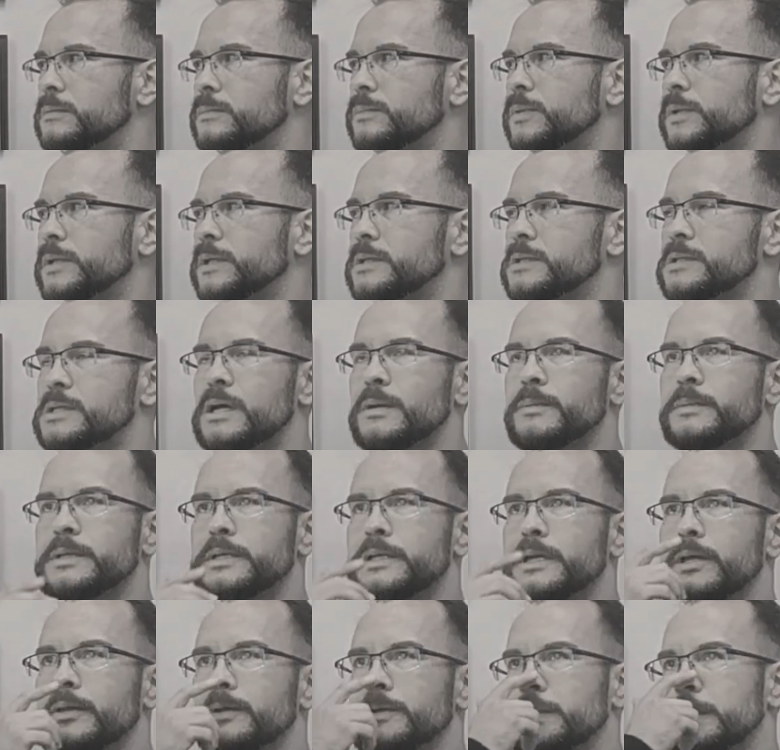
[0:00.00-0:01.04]
Plans coming
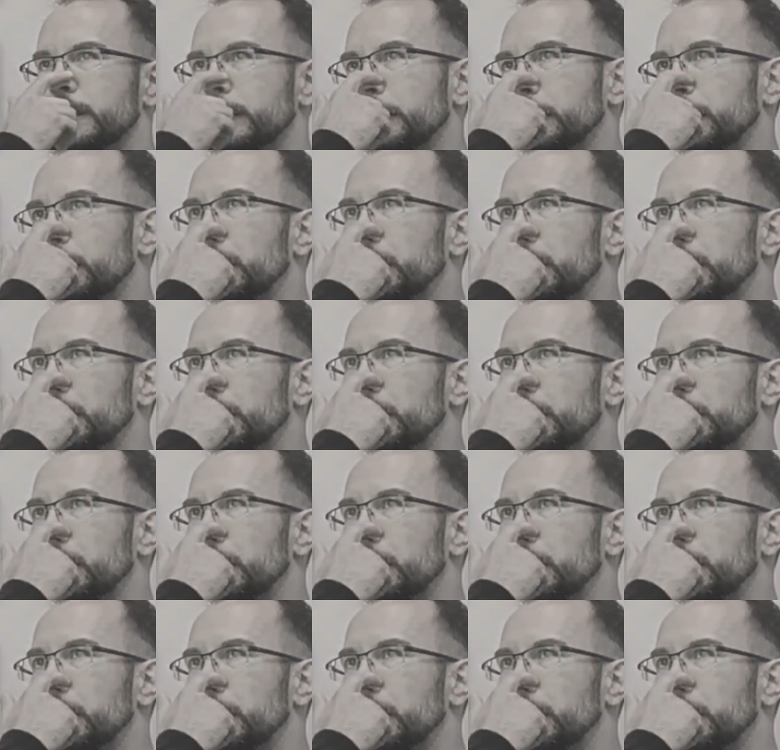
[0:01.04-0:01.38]
together.